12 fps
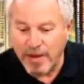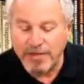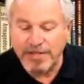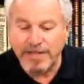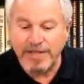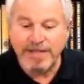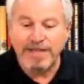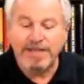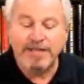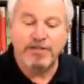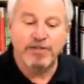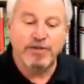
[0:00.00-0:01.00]
publishing
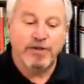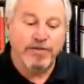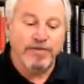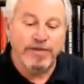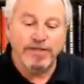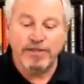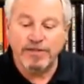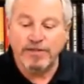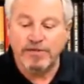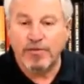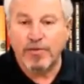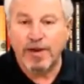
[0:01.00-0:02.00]
is sort of as a
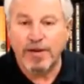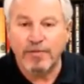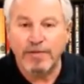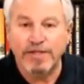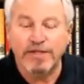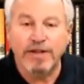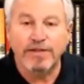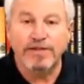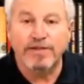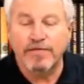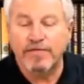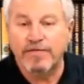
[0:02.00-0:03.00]
direct
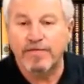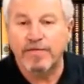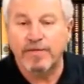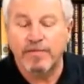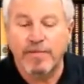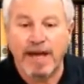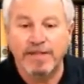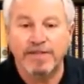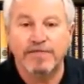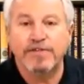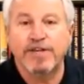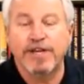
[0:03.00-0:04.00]
result of the
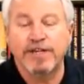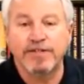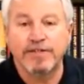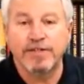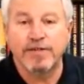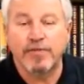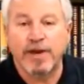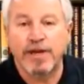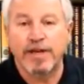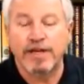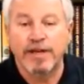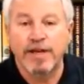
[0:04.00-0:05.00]
massive changes in the
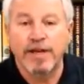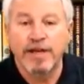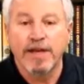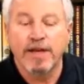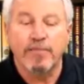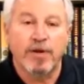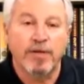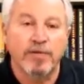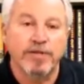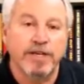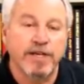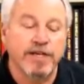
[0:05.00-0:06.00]
writing and
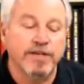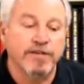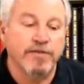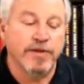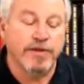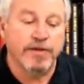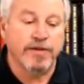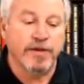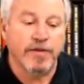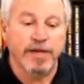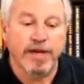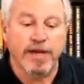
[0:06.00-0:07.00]
publishing industry that are
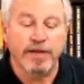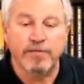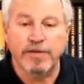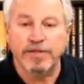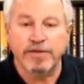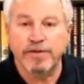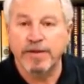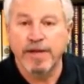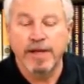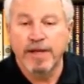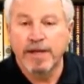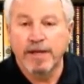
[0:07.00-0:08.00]
going on, which are